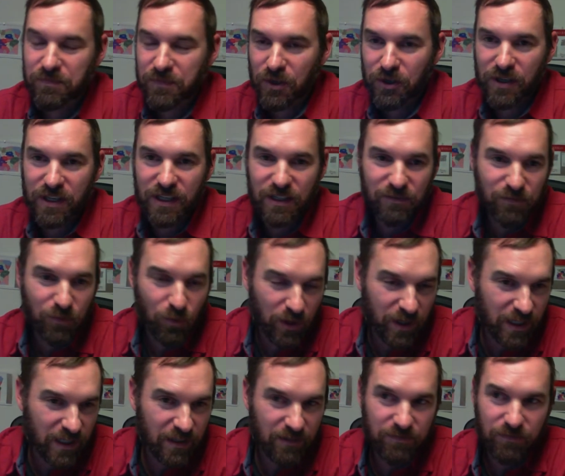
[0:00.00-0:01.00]
30 to
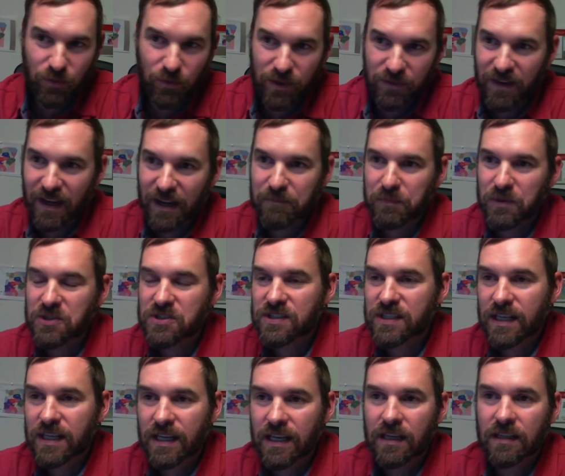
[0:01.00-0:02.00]
40
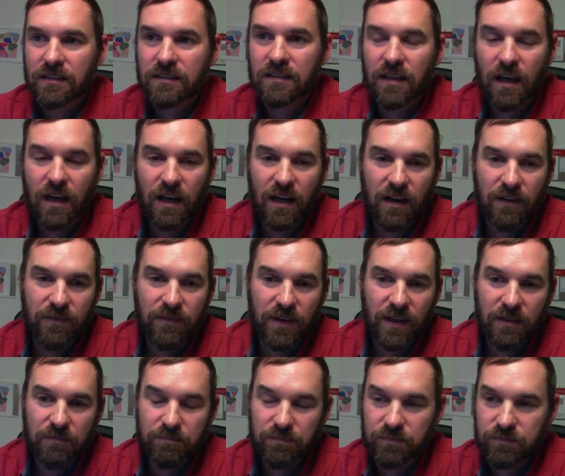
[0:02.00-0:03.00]
45% of a
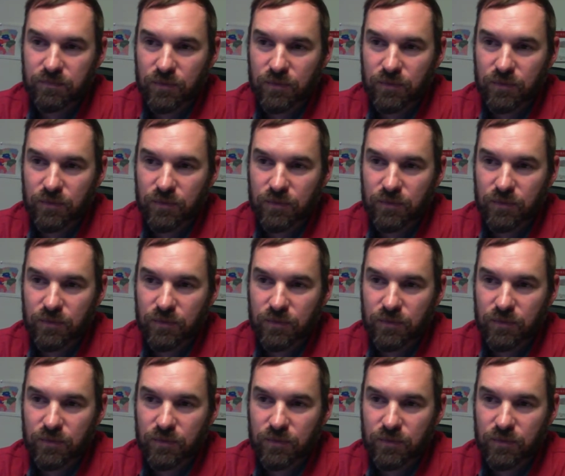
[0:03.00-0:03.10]
uh,